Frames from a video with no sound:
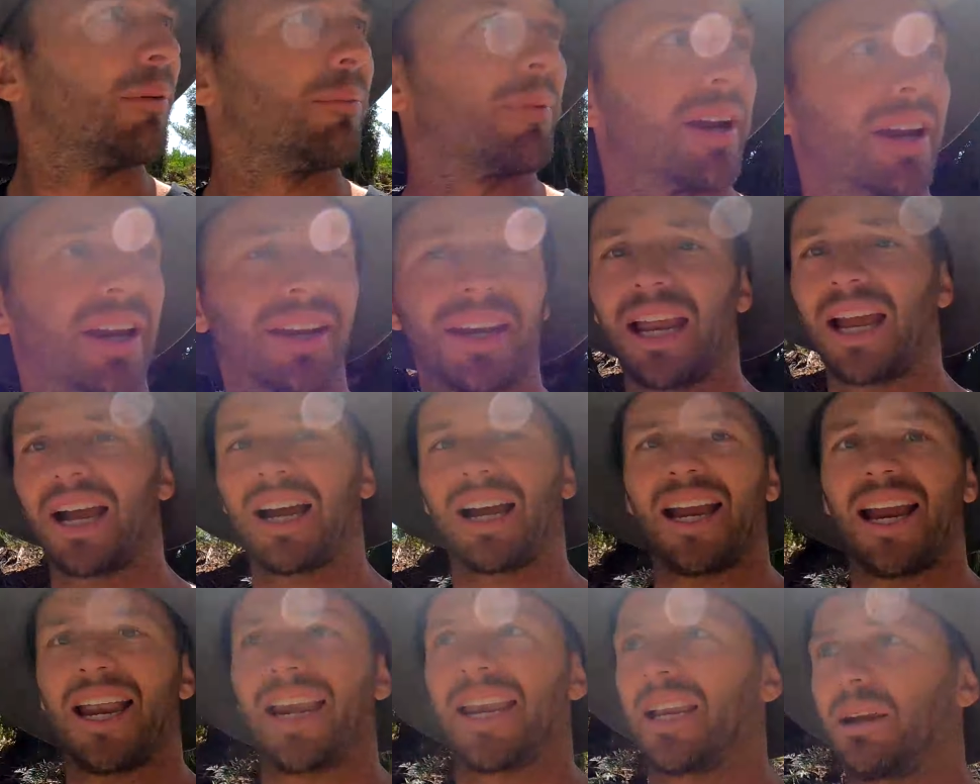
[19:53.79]
and we are
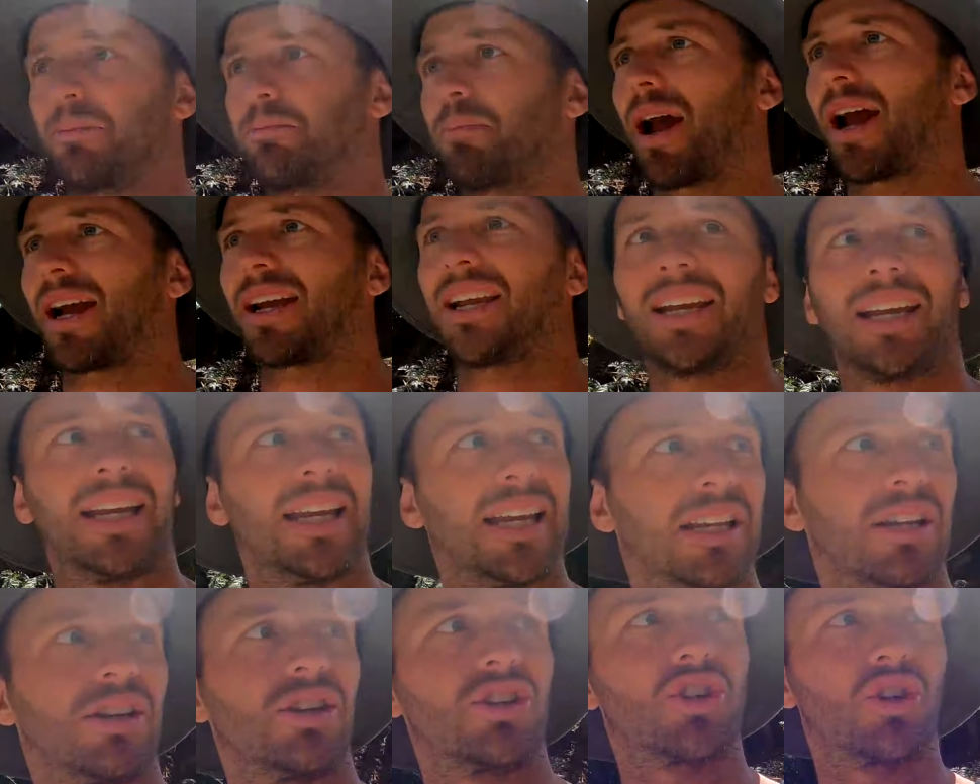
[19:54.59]
now heading back
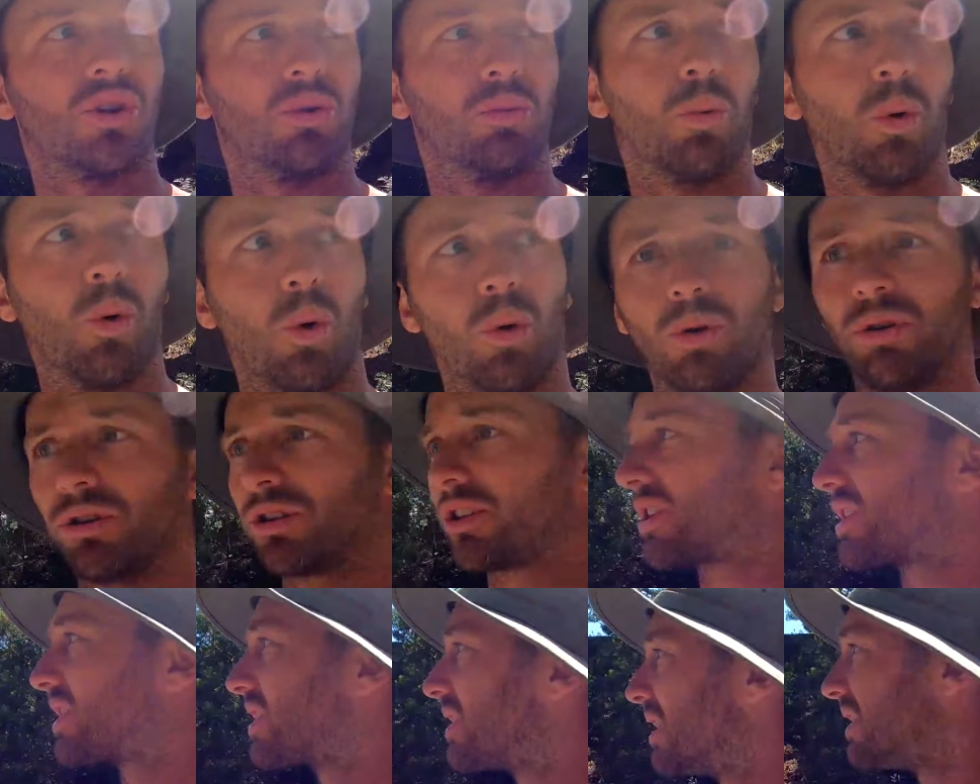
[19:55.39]
in
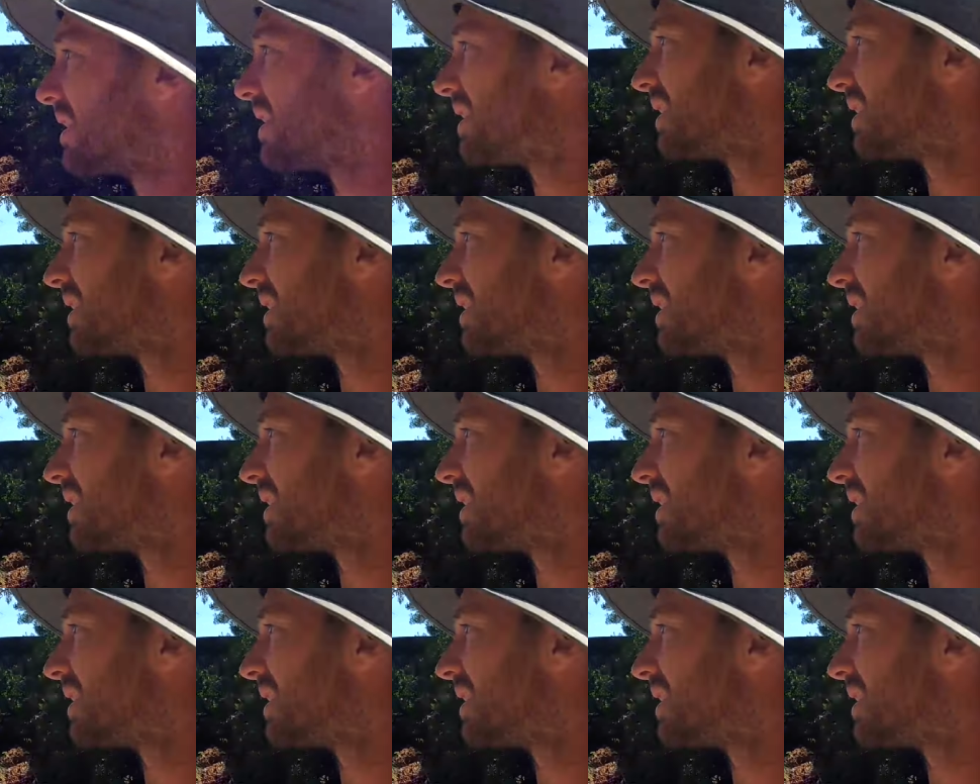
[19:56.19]
towards